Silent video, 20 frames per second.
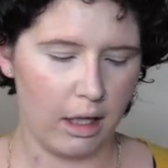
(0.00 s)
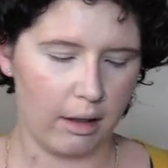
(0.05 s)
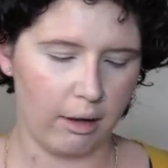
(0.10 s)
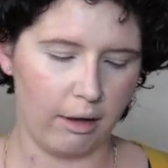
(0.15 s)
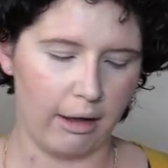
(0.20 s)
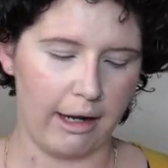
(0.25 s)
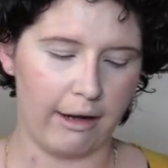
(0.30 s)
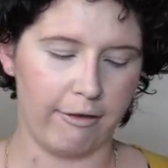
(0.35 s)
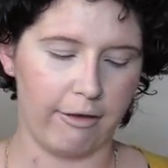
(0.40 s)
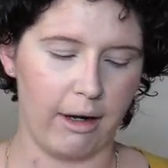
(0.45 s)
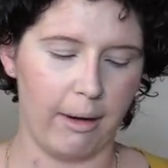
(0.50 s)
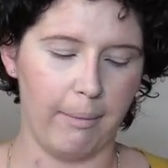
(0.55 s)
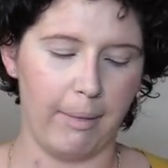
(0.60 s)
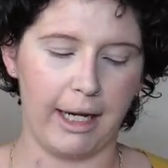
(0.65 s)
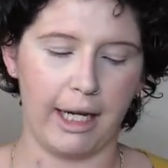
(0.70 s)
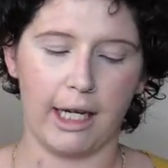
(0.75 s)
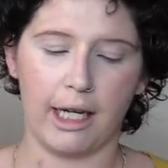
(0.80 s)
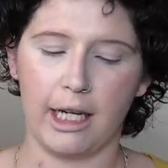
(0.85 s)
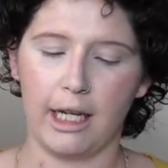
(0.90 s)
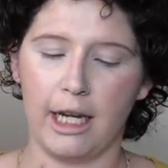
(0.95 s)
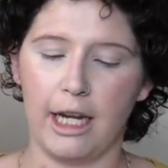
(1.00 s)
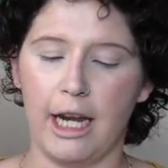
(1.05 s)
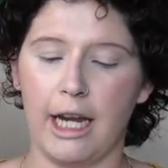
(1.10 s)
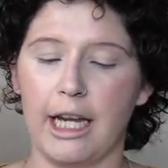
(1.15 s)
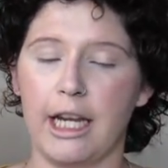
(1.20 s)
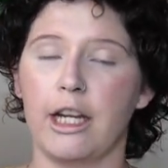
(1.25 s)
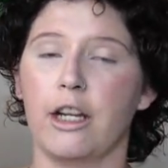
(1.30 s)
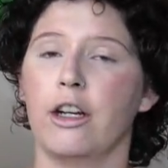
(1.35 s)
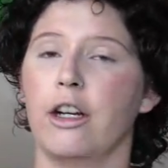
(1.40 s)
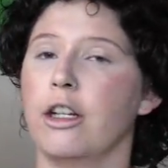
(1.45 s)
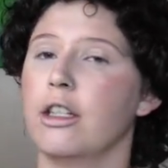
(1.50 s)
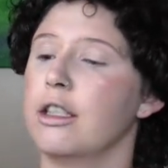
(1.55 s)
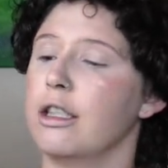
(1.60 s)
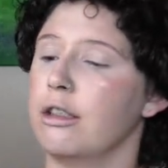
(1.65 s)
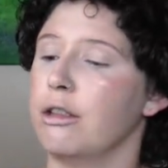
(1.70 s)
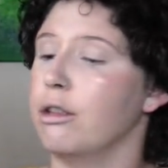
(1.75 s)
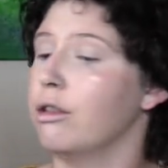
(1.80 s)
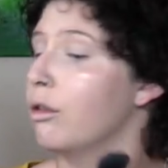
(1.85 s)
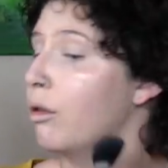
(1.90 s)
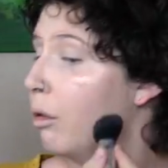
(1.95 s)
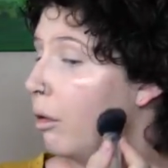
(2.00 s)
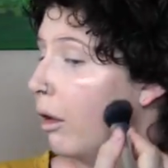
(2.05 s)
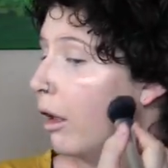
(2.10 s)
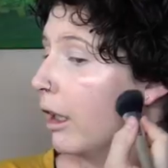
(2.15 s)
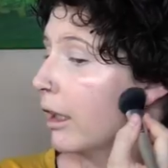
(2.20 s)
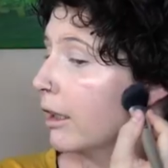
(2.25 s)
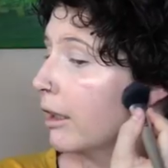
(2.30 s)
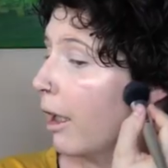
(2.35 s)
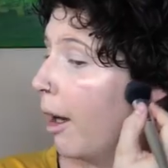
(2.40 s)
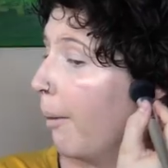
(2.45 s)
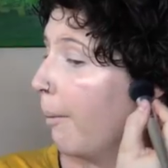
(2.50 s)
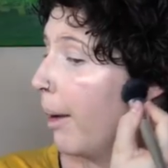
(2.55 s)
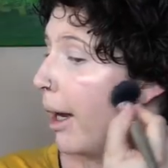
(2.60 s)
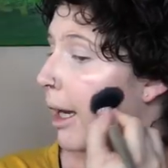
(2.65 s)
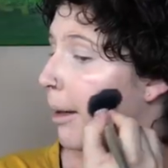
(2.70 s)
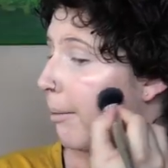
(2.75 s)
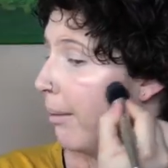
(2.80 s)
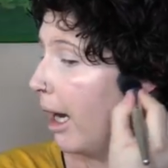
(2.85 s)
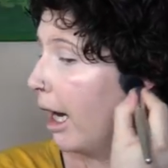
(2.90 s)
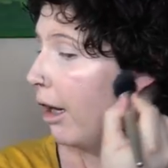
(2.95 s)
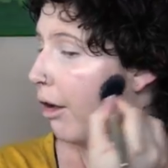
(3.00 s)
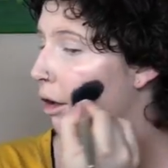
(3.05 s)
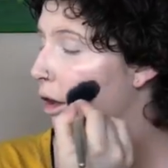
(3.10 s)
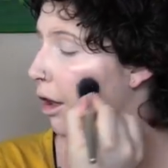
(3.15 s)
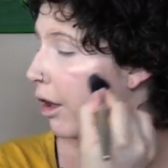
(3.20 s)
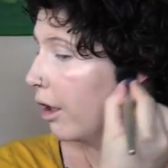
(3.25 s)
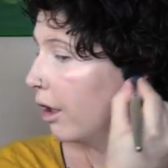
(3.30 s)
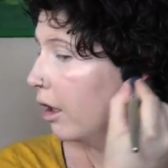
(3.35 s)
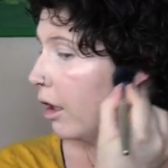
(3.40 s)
going from my ear to towards my mouth,